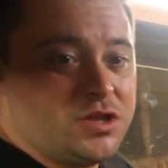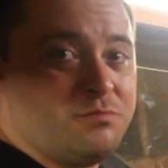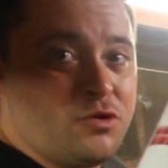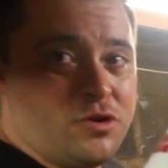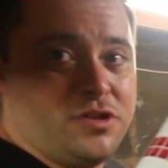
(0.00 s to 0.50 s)

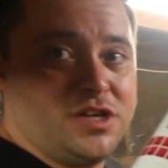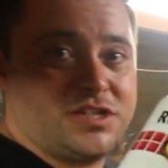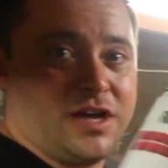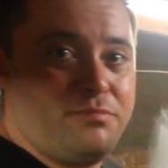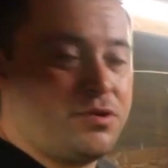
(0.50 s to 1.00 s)
the more of
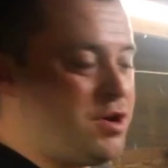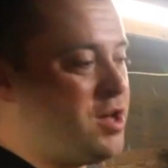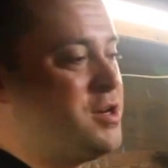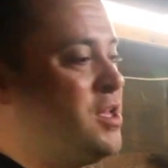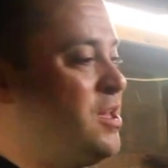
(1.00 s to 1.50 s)
this I put
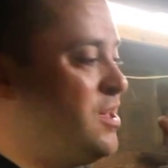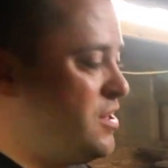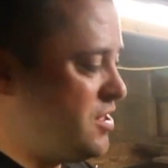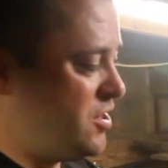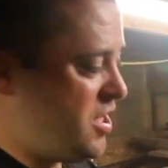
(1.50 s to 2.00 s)
on,
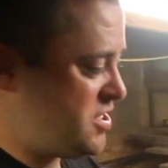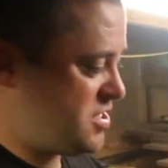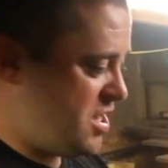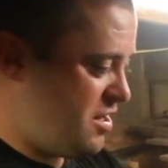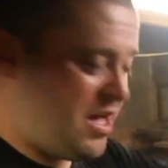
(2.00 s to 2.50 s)
the
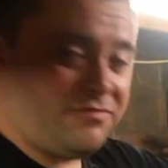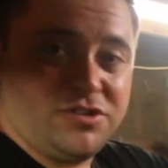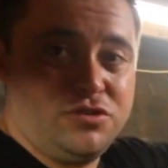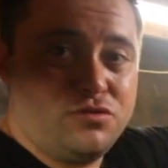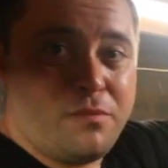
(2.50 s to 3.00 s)
less I'll have
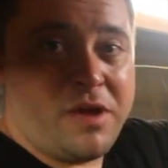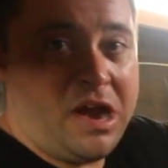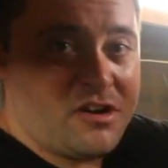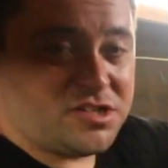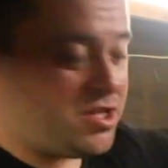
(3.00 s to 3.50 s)
to do
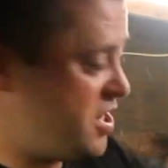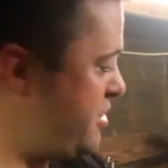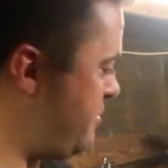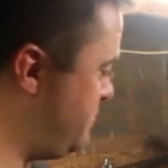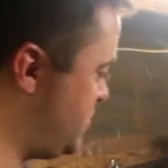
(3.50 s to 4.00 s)
repairs
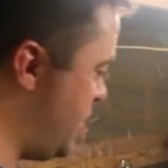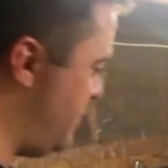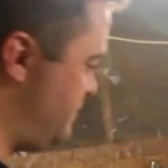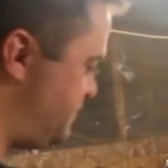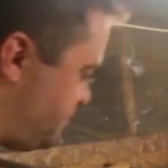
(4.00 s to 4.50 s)
later. So